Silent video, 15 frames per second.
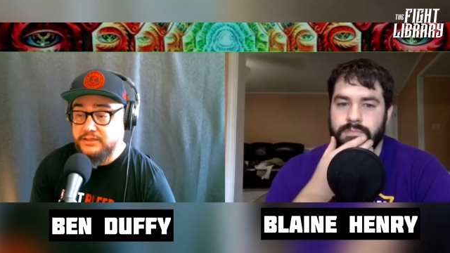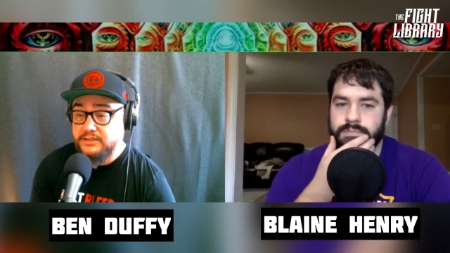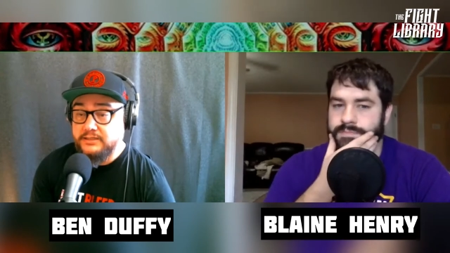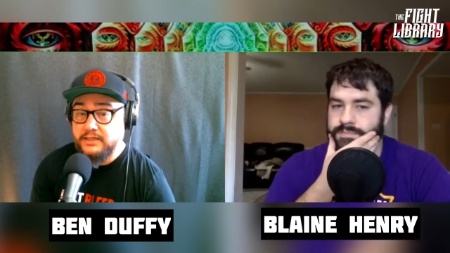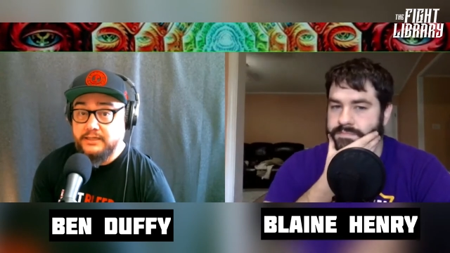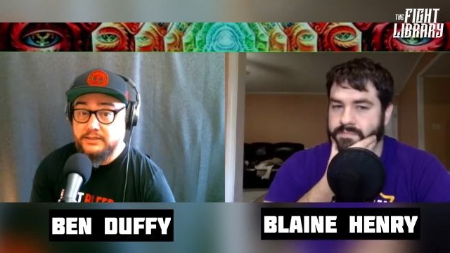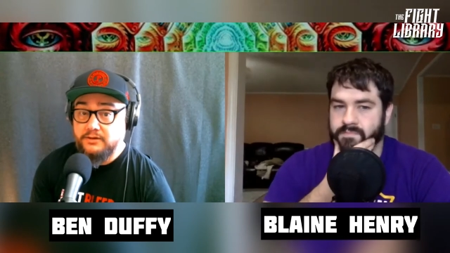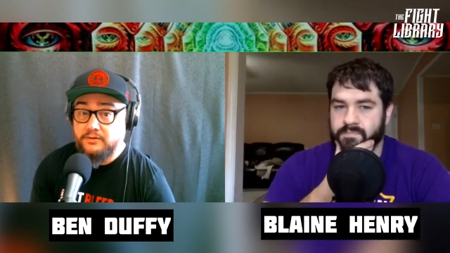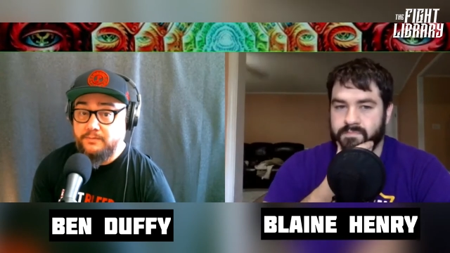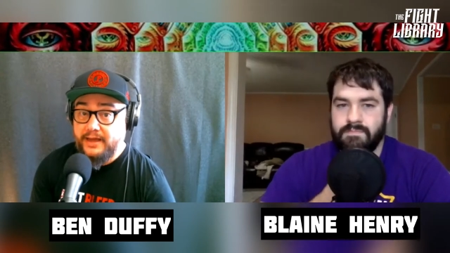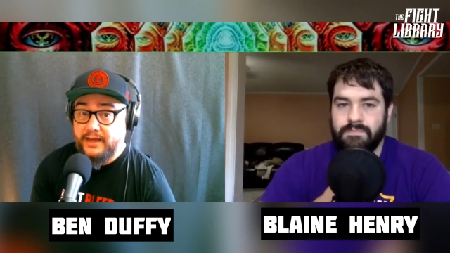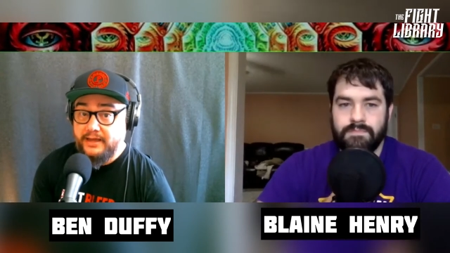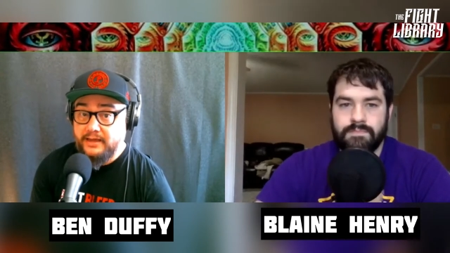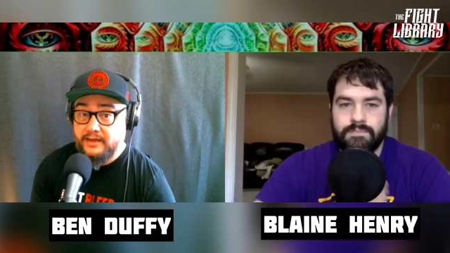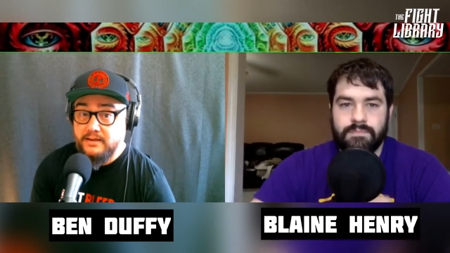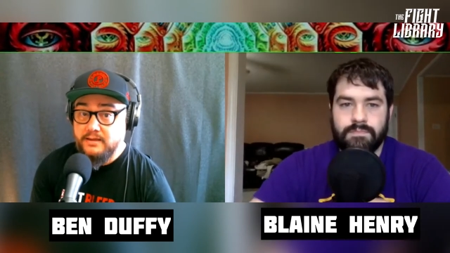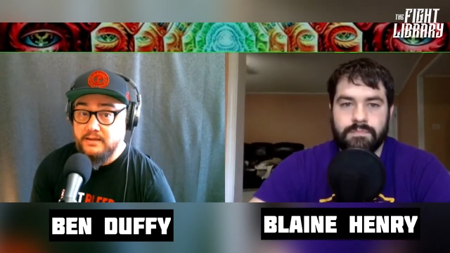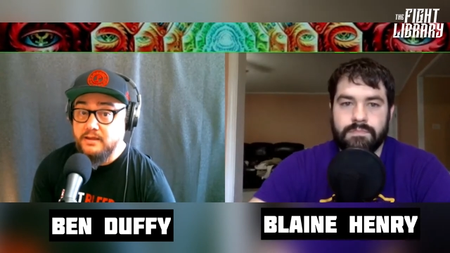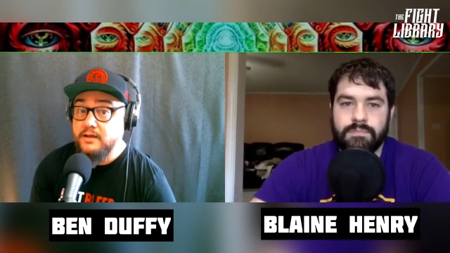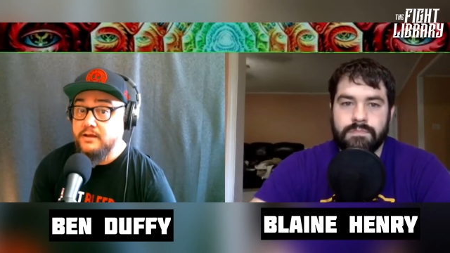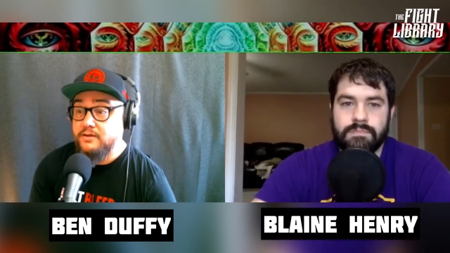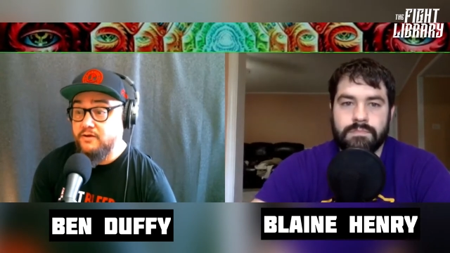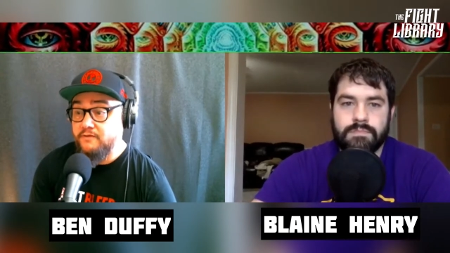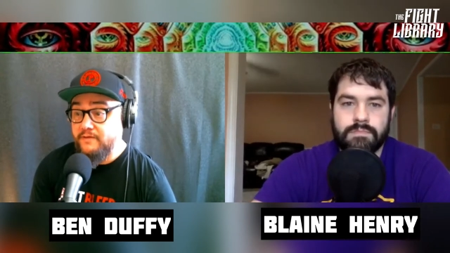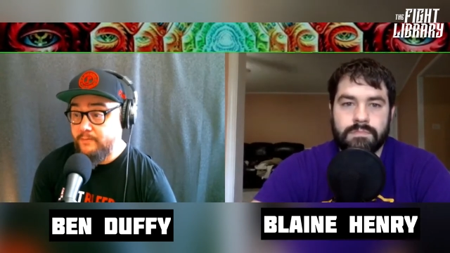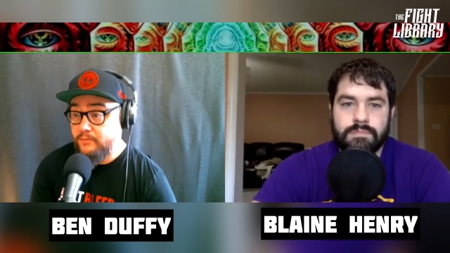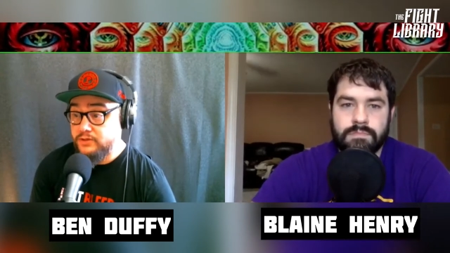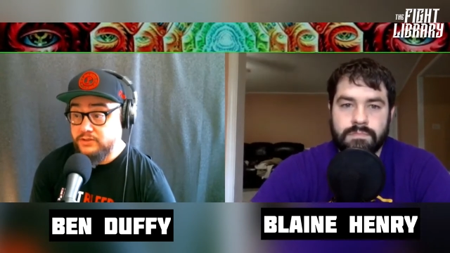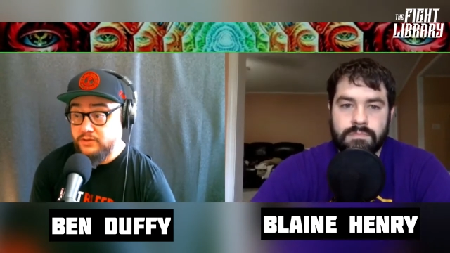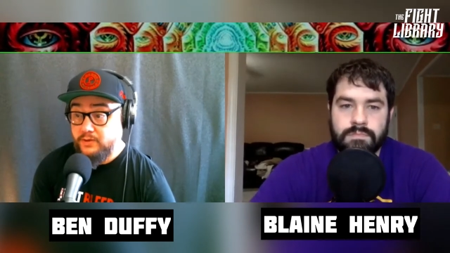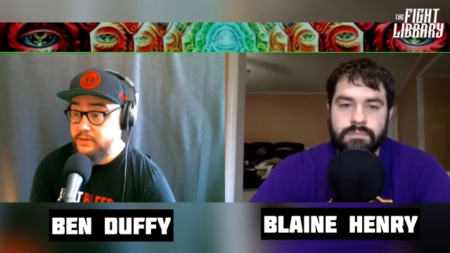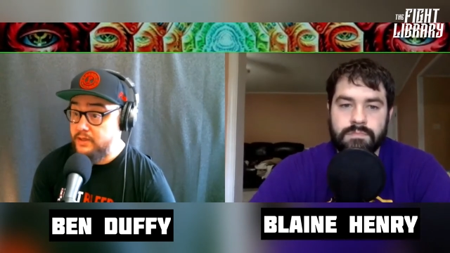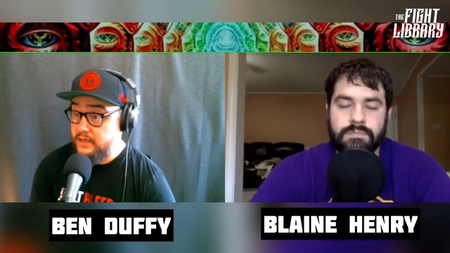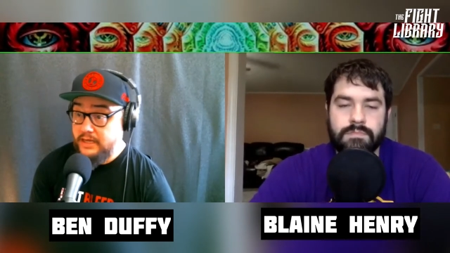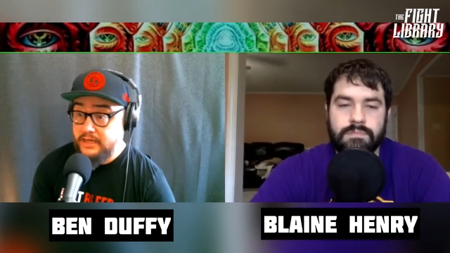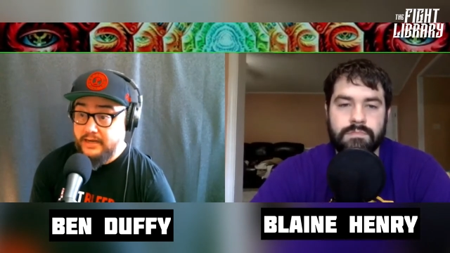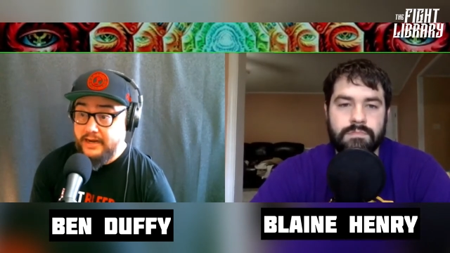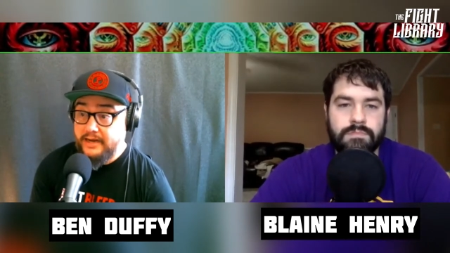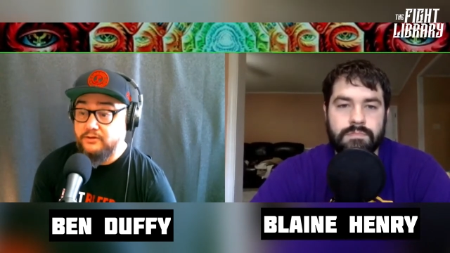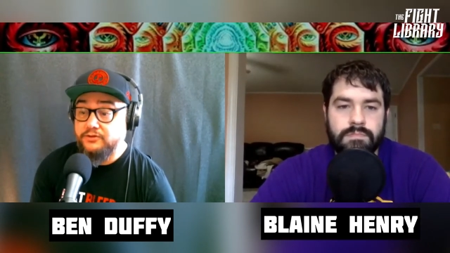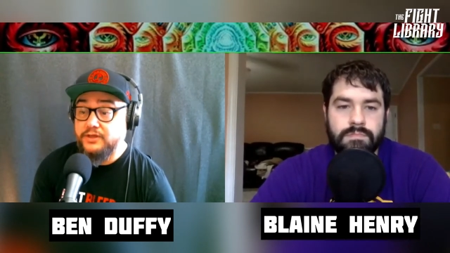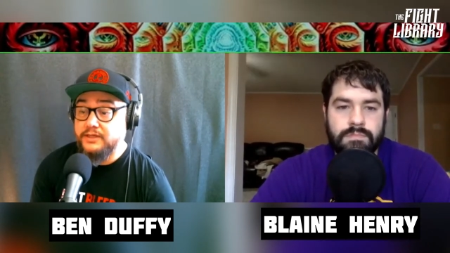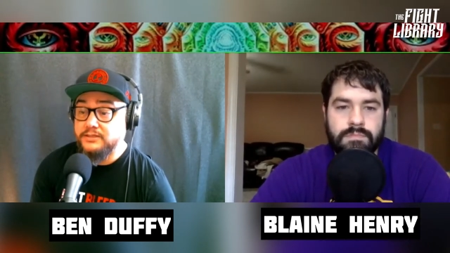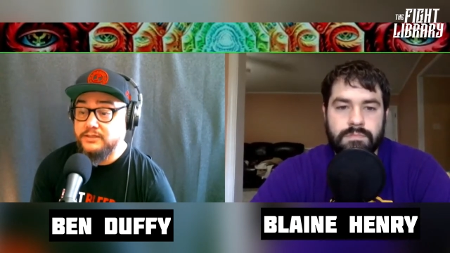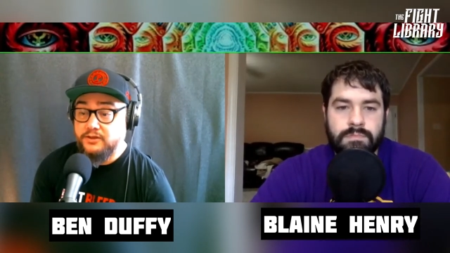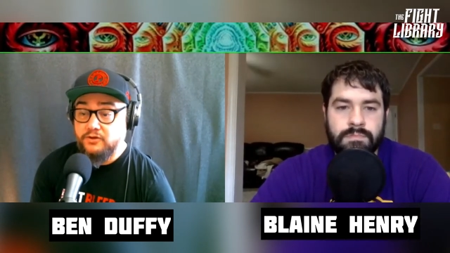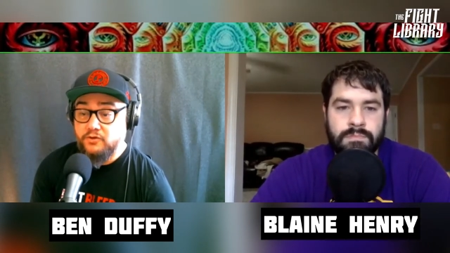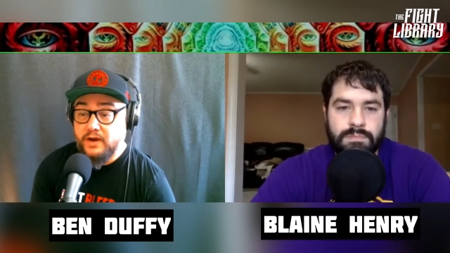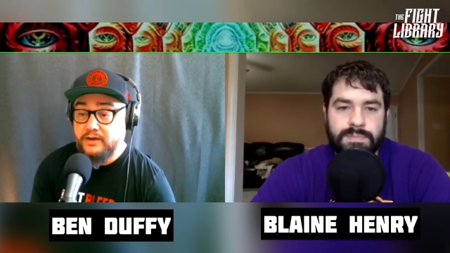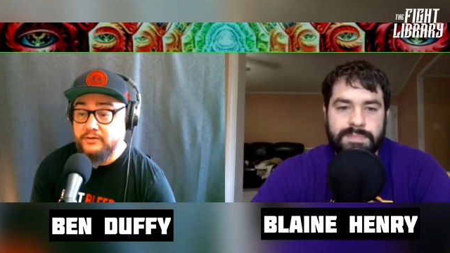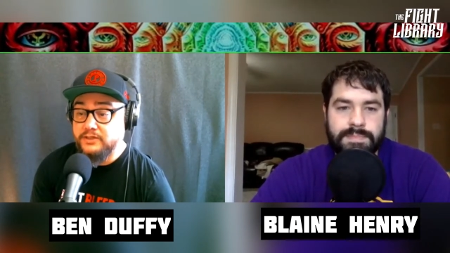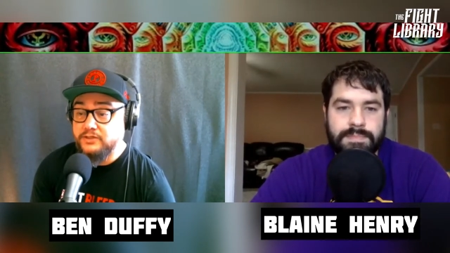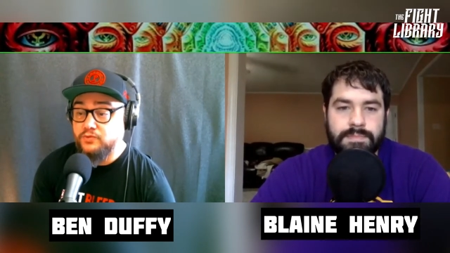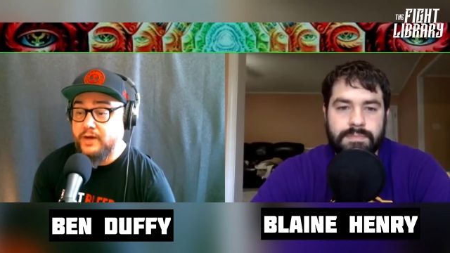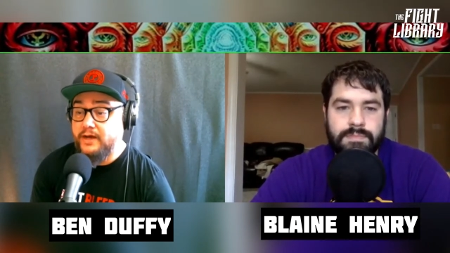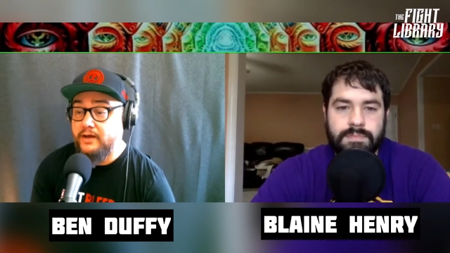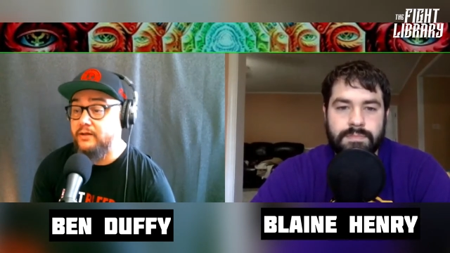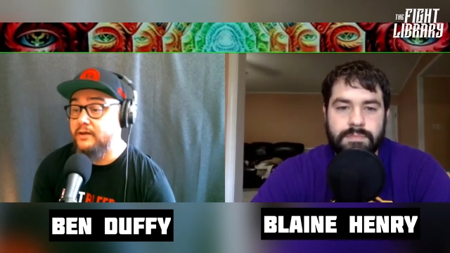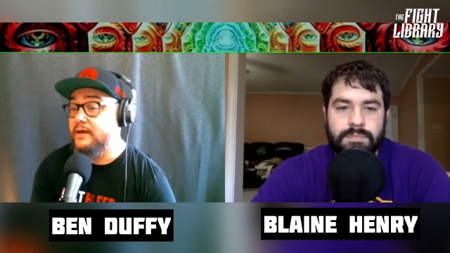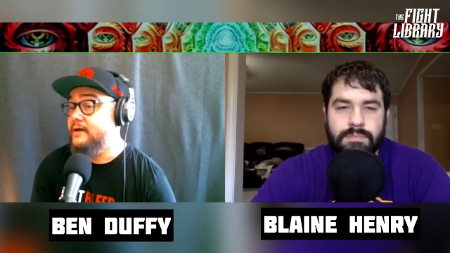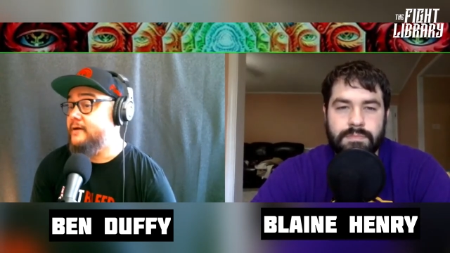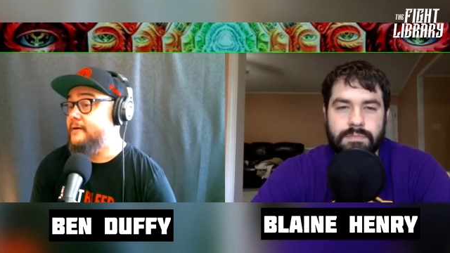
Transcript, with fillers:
Speaker 1: Sato back in November, showing that he could handle things on the ground as well.